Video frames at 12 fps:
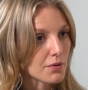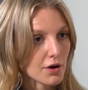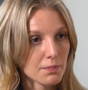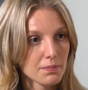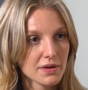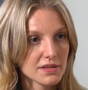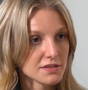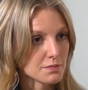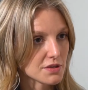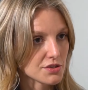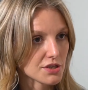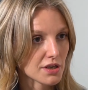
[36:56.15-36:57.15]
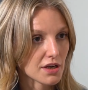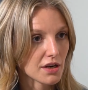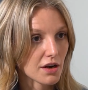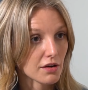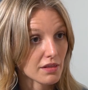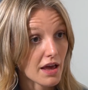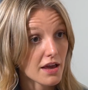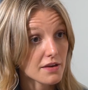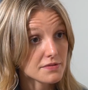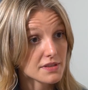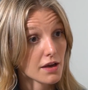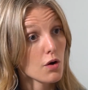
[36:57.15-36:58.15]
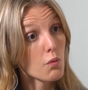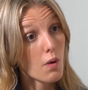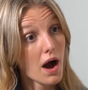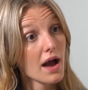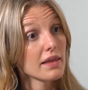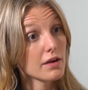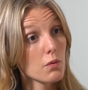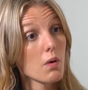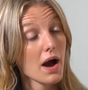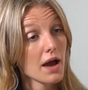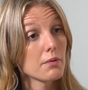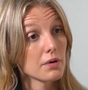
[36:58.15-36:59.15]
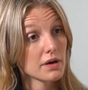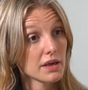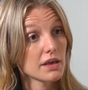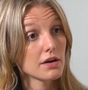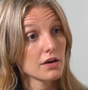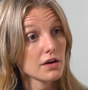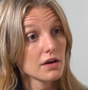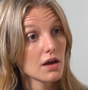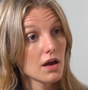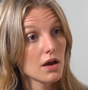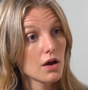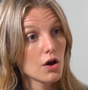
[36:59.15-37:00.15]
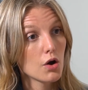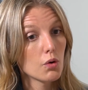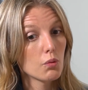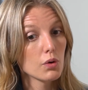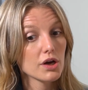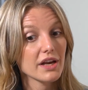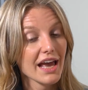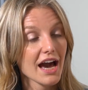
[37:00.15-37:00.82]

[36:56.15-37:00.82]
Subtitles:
purpose, mission in our lives, like why we're here, we're gonna